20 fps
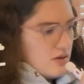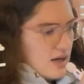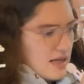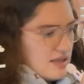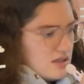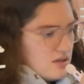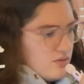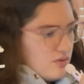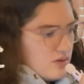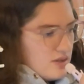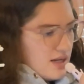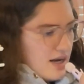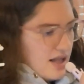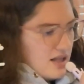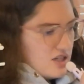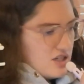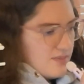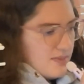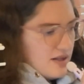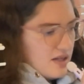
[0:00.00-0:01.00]
that's the rules and
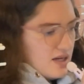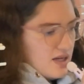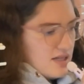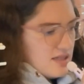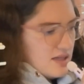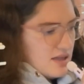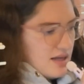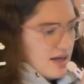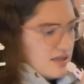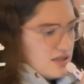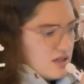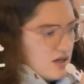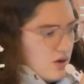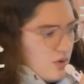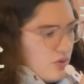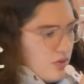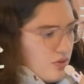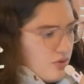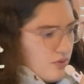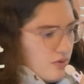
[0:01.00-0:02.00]
eligibilities. Let's
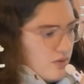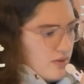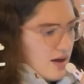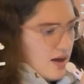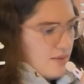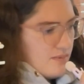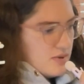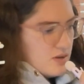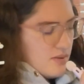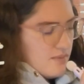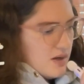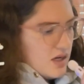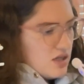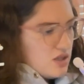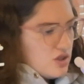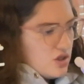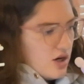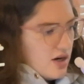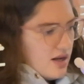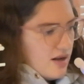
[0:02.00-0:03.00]
go through them. So I'm going to
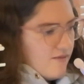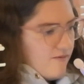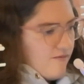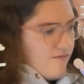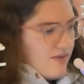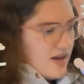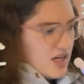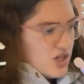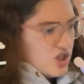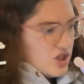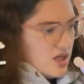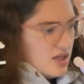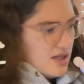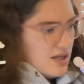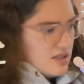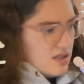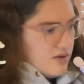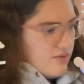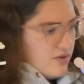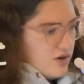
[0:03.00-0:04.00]
start in fiction.
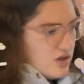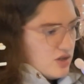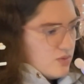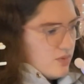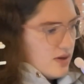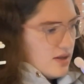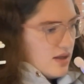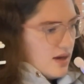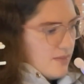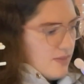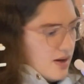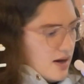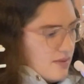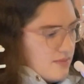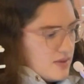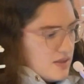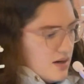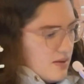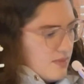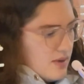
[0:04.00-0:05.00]
That's the first one that
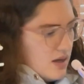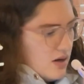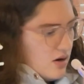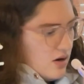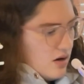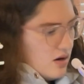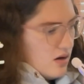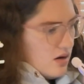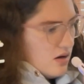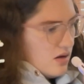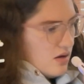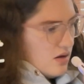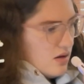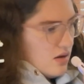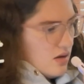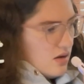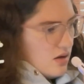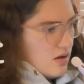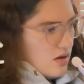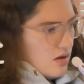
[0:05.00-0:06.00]
pops up here.
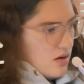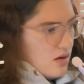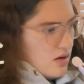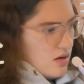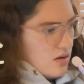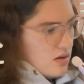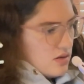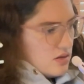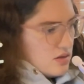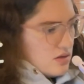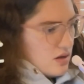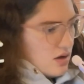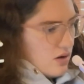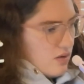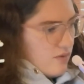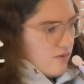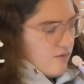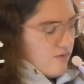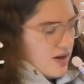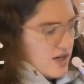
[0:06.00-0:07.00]
So
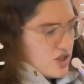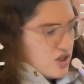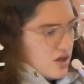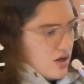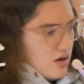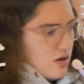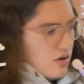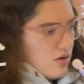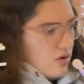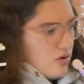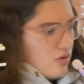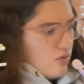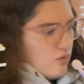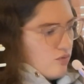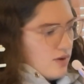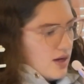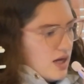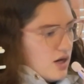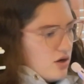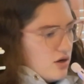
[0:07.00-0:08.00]
fiction.
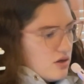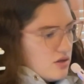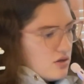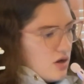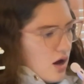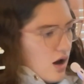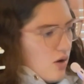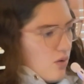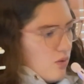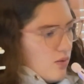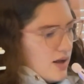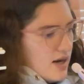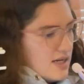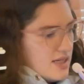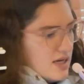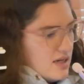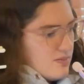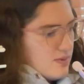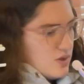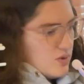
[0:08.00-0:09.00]
Readers, and it
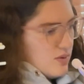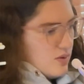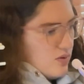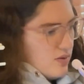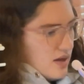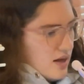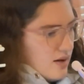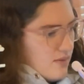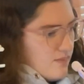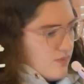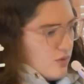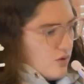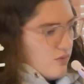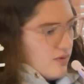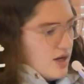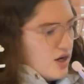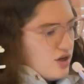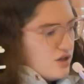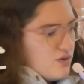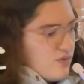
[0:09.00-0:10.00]
takes me to a new thing.
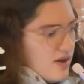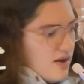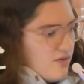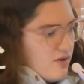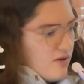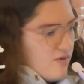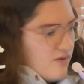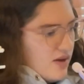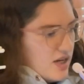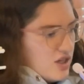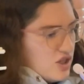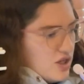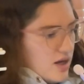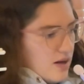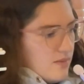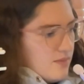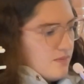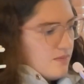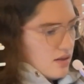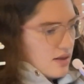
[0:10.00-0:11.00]
Readers' favorite
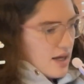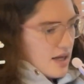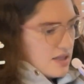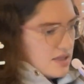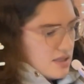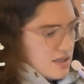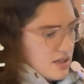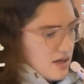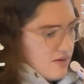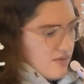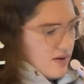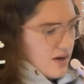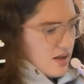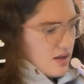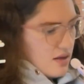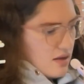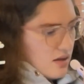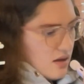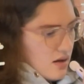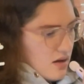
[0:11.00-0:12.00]
fiction. Let's see if I
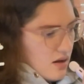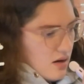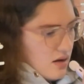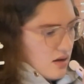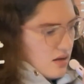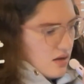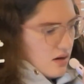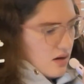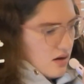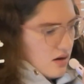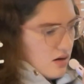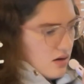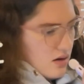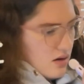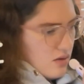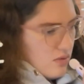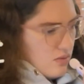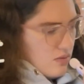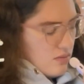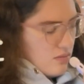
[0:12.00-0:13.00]
see any that I
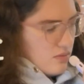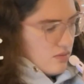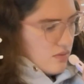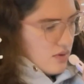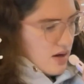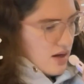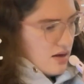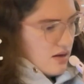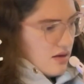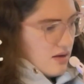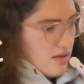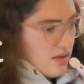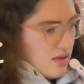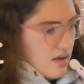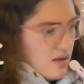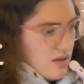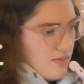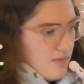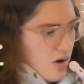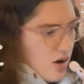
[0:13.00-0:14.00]
know. I
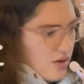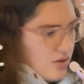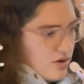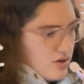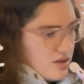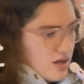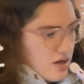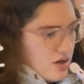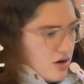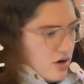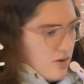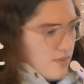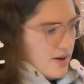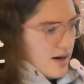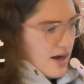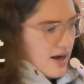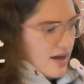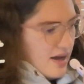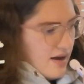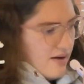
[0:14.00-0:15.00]
see some authors I know,
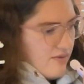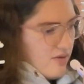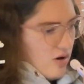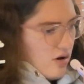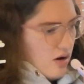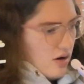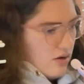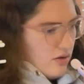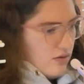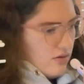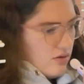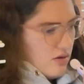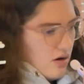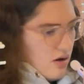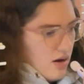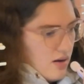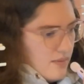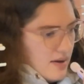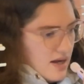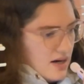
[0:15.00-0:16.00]
but I have
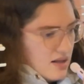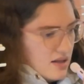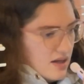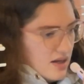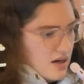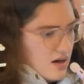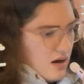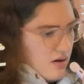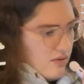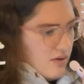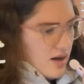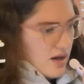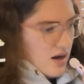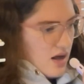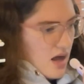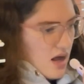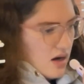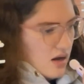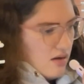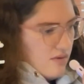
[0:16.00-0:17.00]
automatically not read
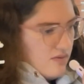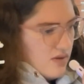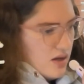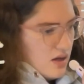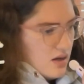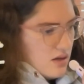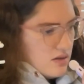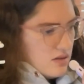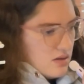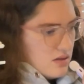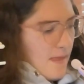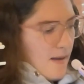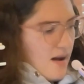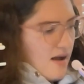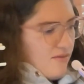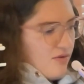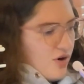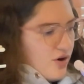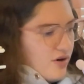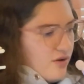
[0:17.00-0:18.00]
any of these.
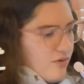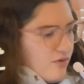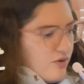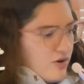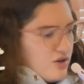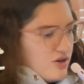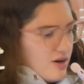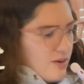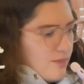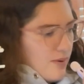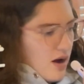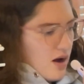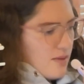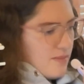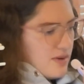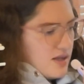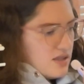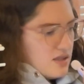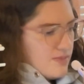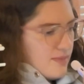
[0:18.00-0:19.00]
I've heard of Friedrich
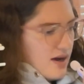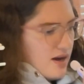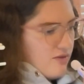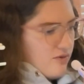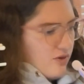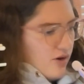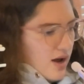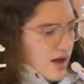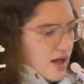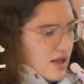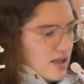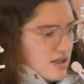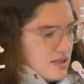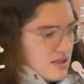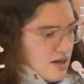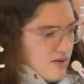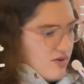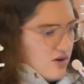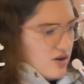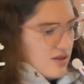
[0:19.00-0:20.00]
Bachman's My
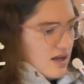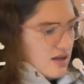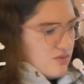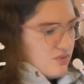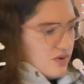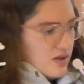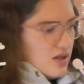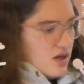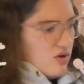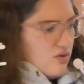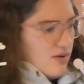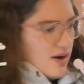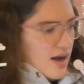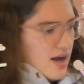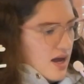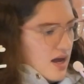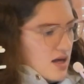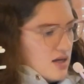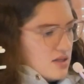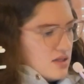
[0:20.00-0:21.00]
Friends. I've heard that's really
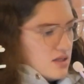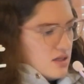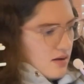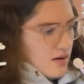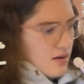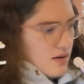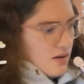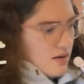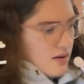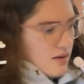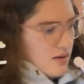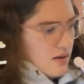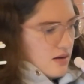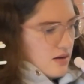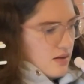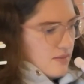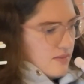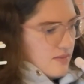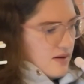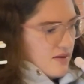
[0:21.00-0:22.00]
great.
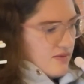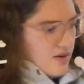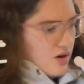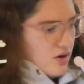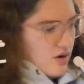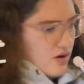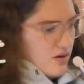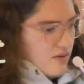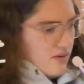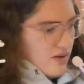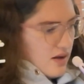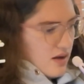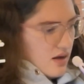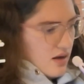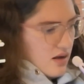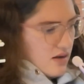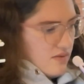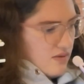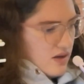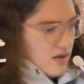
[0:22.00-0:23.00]
Have I heard of
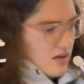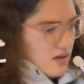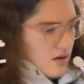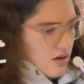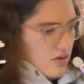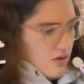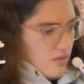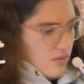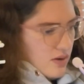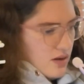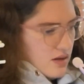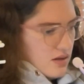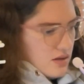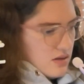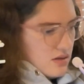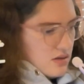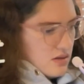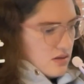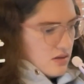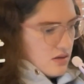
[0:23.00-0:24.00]
any of these other
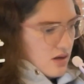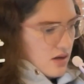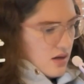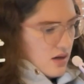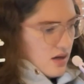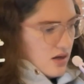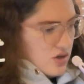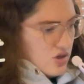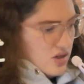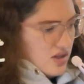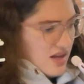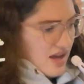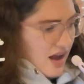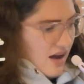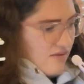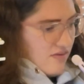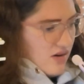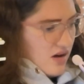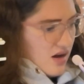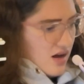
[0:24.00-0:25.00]
ones? I actually
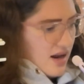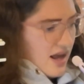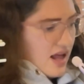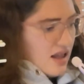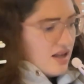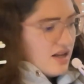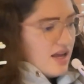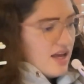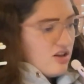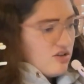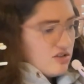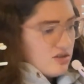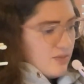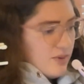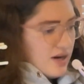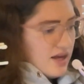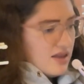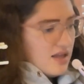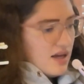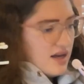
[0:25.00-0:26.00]
have not. Ellen
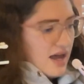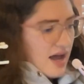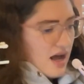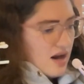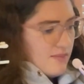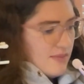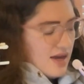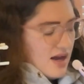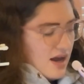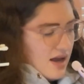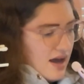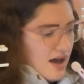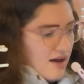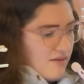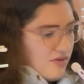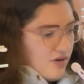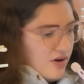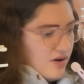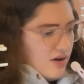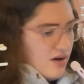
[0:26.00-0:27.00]
Hildebrand, The Academy, I
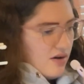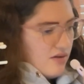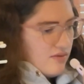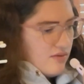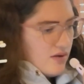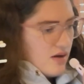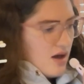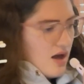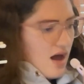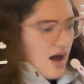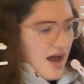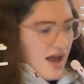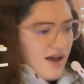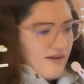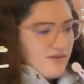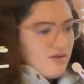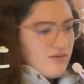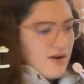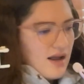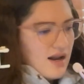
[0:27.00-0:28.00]
have heard of. I
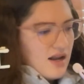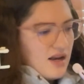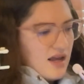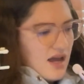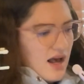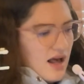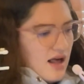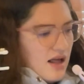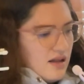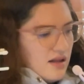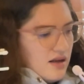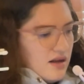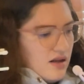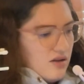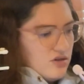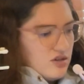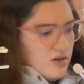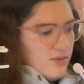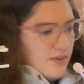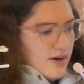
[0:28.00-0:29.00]
haven't read any Ellen
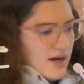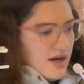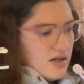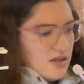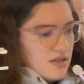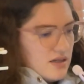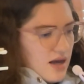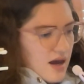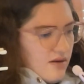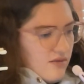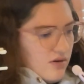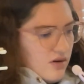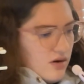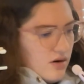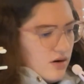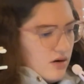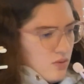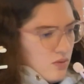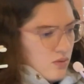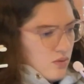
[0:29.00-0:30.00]
Hildebrand
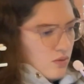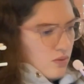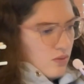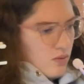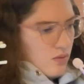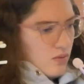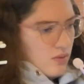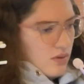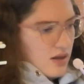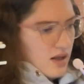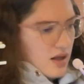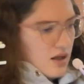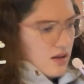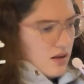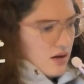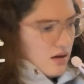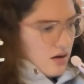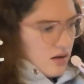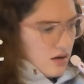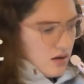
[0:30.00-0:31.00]
ever. Ooh,
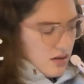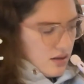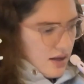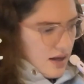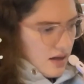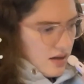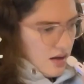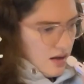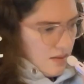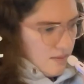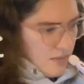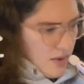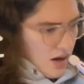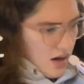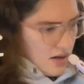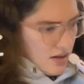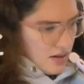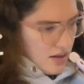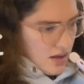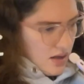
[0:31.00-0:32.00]
Layla
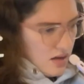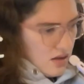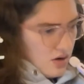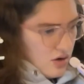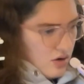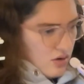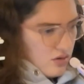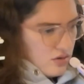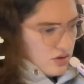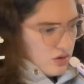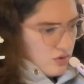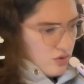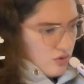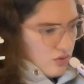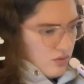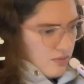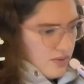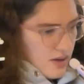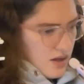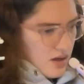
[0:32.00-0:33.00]
Motley, The Girls Who
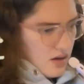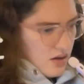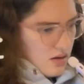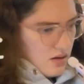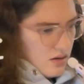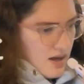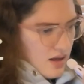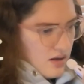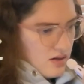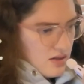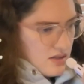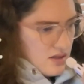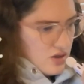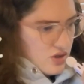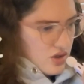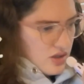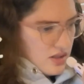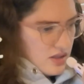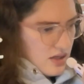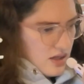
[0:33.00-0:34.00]
Grew Big. That looks
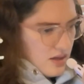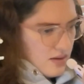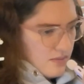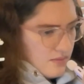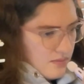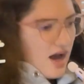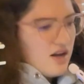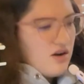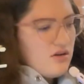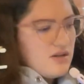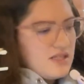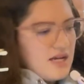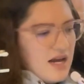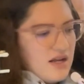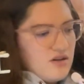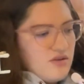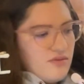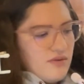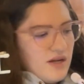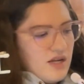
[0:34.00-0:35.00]
interesting. I don't
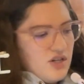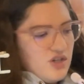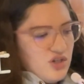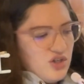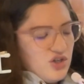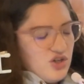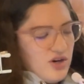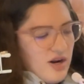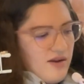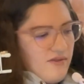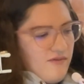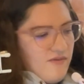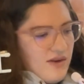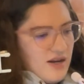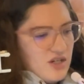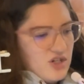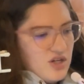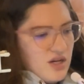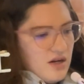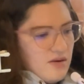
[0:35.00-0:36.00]
tend to read just straight
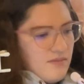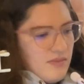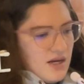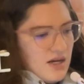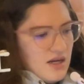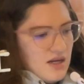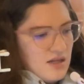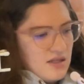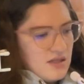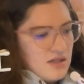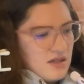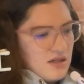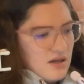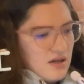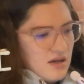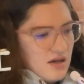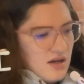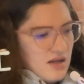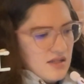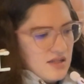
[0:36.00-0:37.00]
fiction because
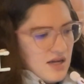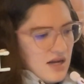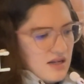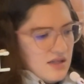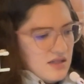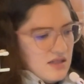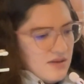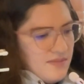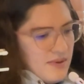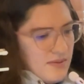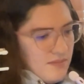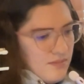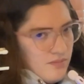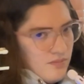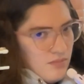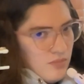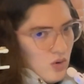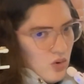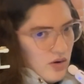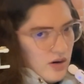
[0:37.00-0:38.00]
it tends to be
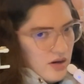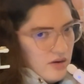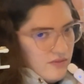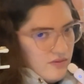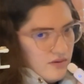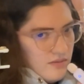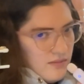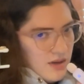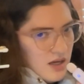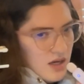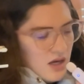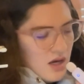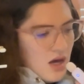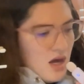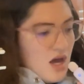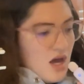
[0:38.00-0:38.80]
boring for me.